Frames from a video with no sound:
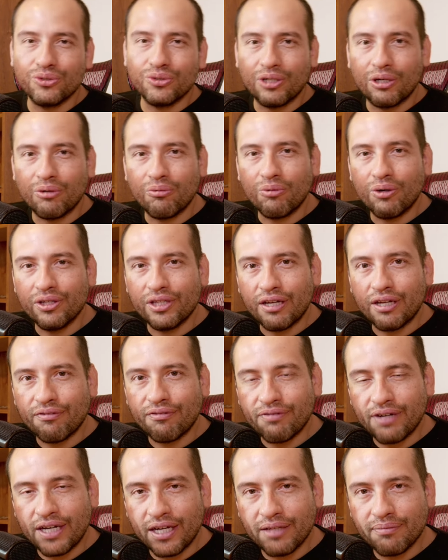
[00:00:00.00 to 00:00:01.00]
should have won
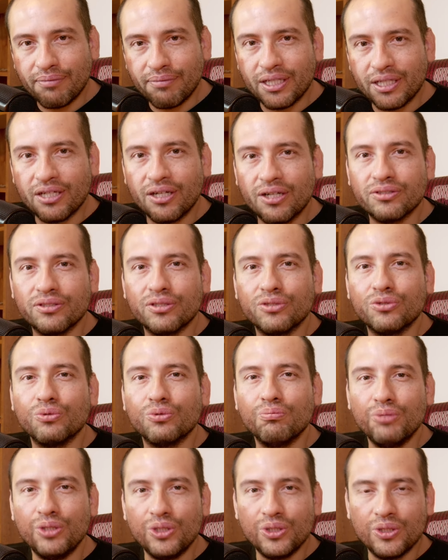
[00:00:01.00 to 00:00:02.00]
that fight because the
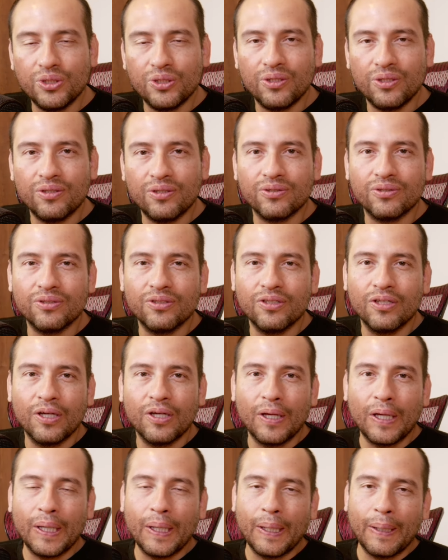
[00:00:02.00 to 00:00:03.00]
submissions,
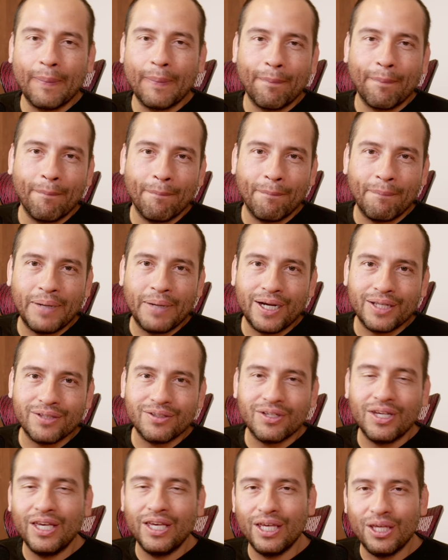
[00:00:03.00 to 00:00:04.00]

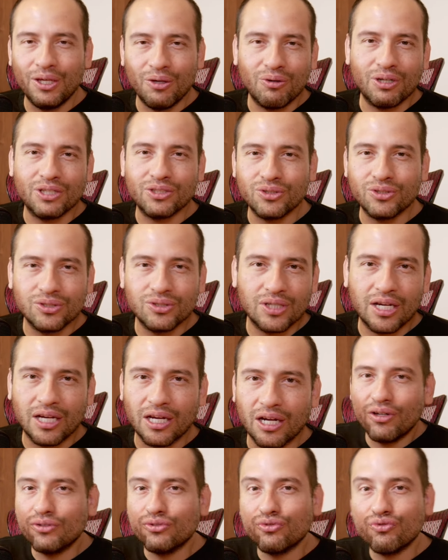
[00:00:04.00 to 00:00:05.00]
but it was a
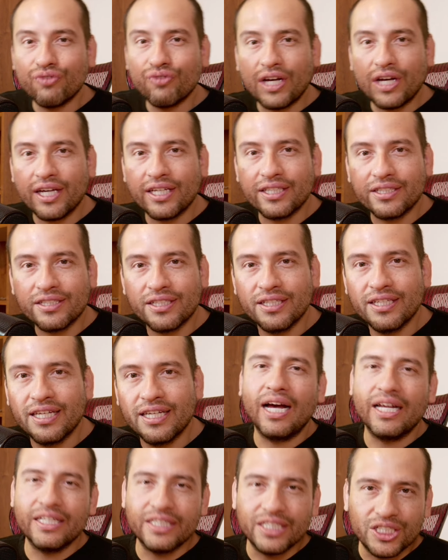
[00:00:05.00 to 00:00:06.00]
close fight
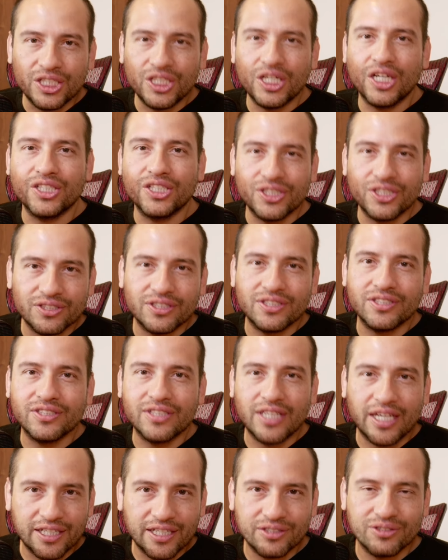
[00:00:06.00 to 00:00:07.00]
and the judges
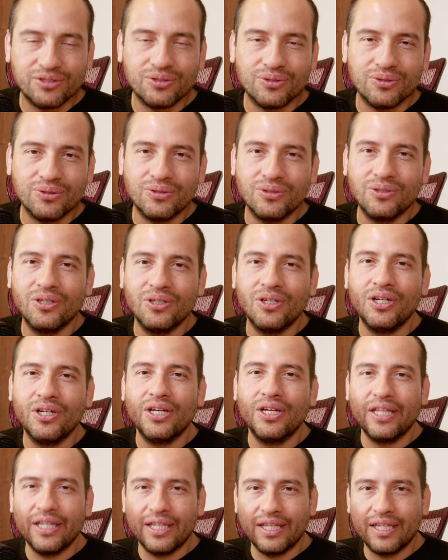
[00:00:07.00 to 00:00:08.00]
decided to
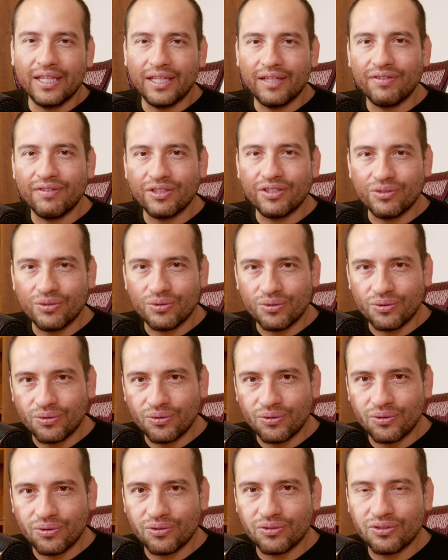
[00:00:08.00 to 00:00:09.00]
give it
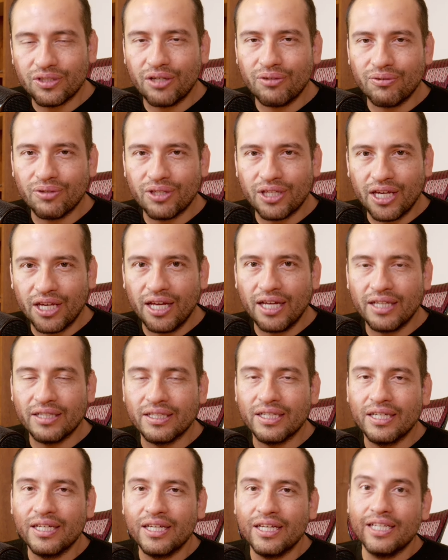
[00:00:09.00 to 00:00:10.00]
to
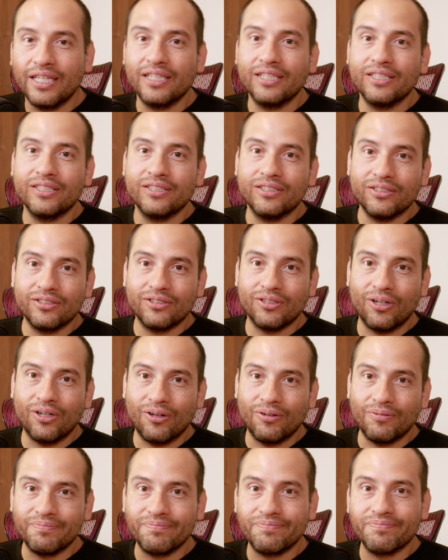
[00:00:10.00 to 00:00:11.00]
Tsarukyan.
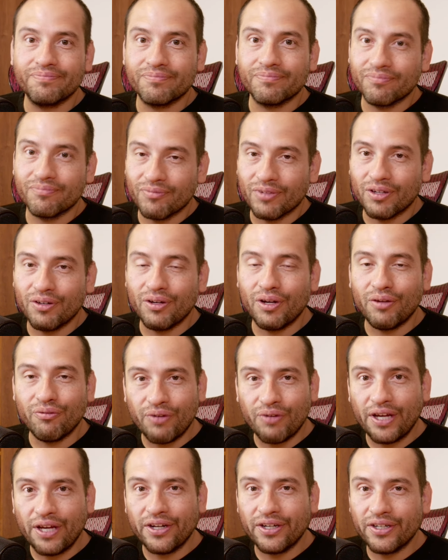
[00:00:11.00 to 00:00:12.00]
So great
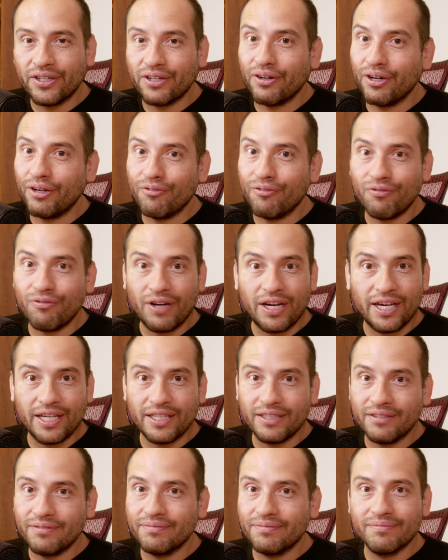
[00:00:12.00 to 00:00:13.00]
fighter, great
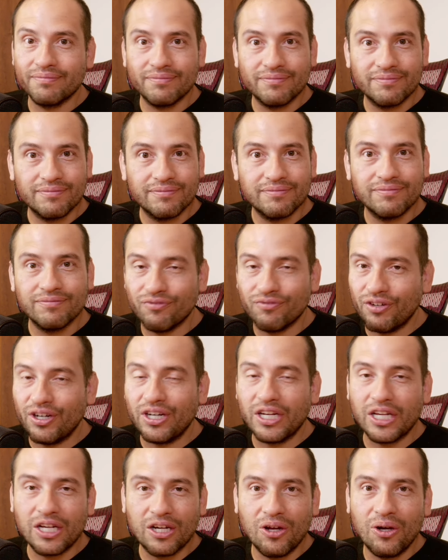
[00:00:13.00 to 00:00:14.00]
fight.
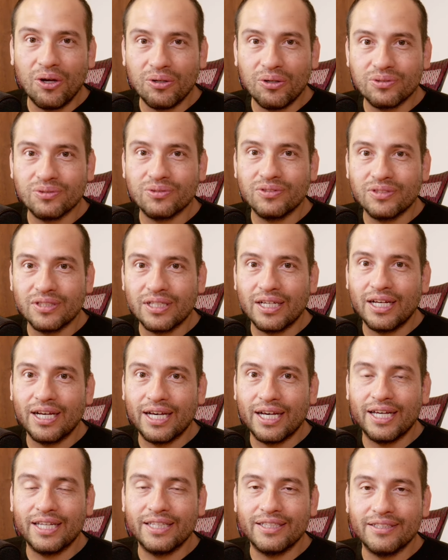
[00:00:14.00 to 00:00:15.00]
Very close,
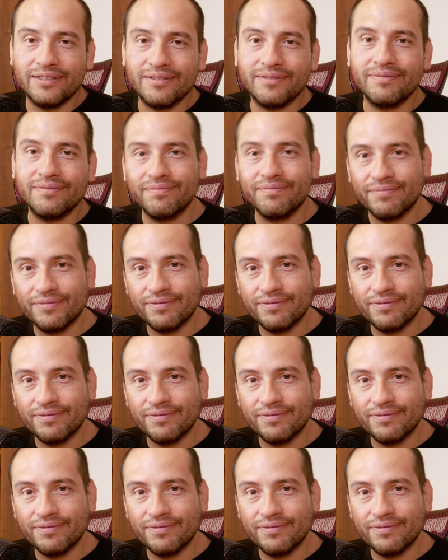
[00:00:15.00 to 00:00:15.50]
and